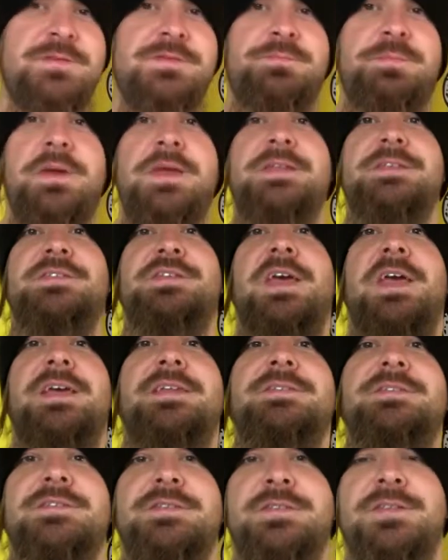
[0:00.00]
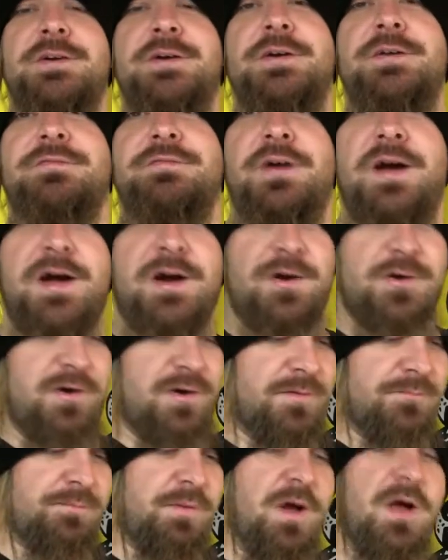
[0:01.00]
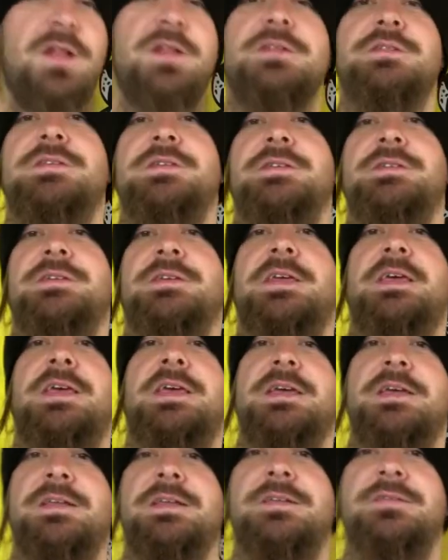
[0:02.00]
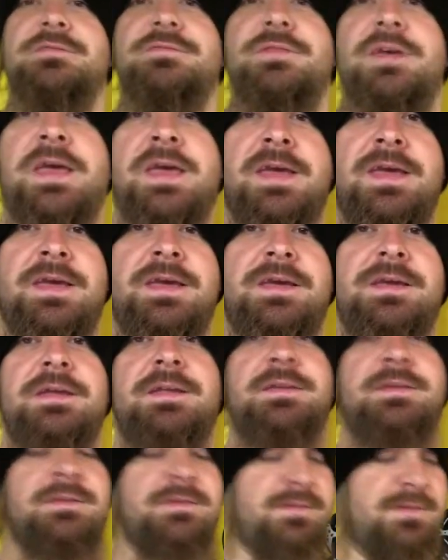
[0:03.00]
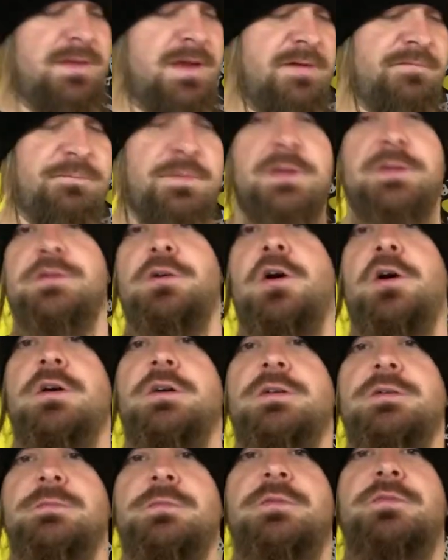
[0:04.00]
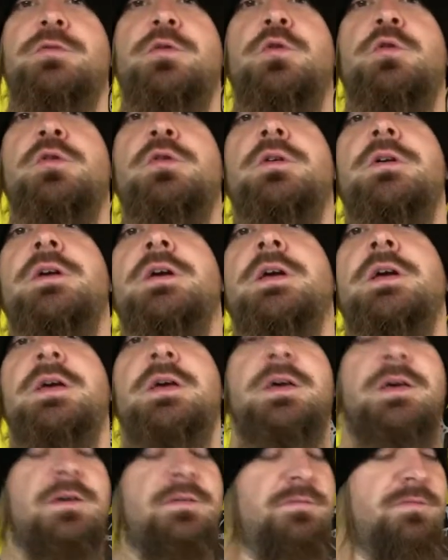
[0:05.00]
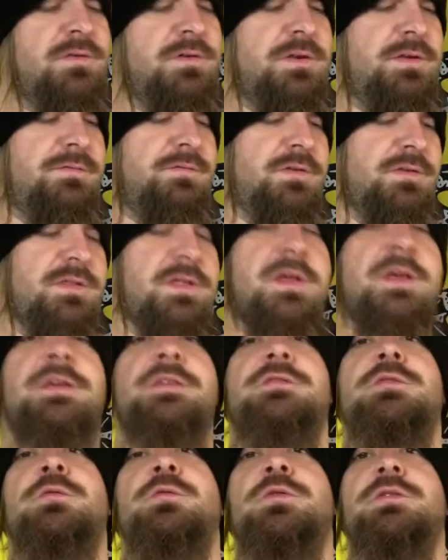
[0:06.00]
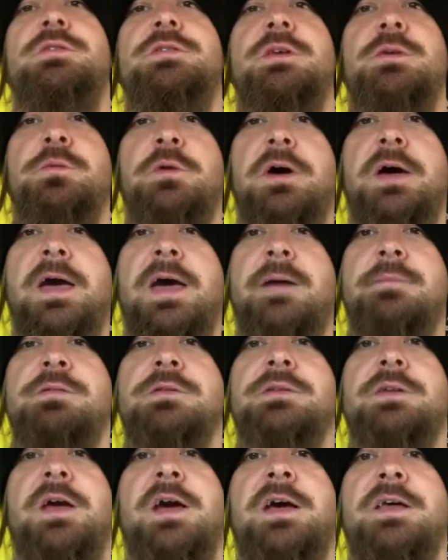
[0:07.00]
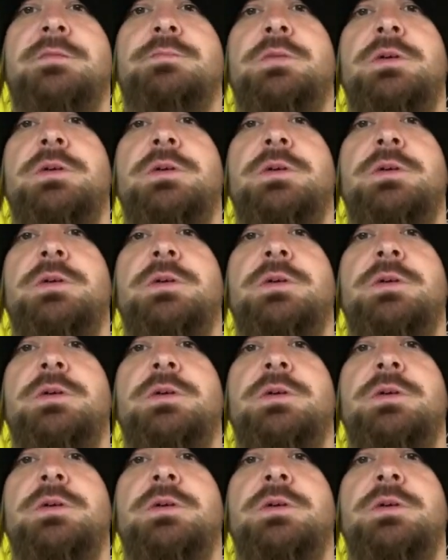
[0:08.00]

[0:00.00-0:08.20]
has been changing their firearm policies again, and I've been targeted before for different things, so we'll see what happens, guys.